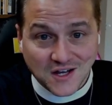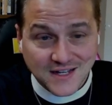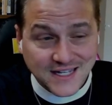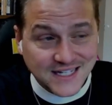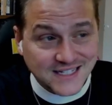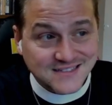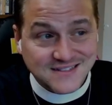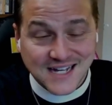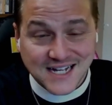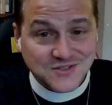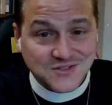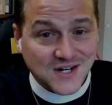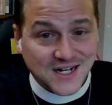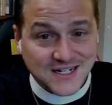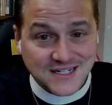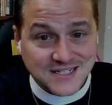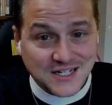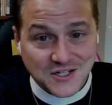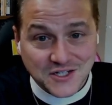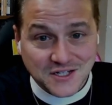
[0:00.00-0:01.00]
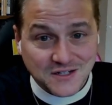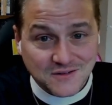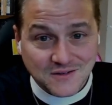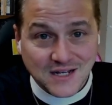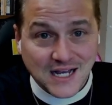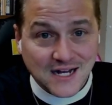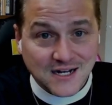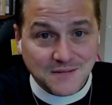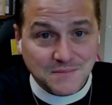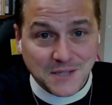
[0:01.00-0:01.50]
He's not trying to tell you
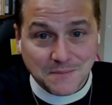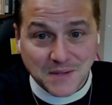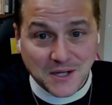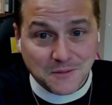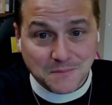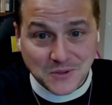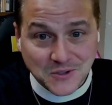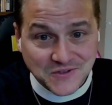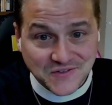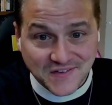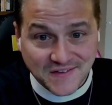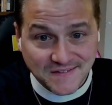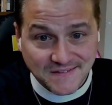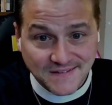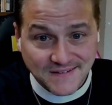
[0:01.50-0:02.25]
how to be a better person.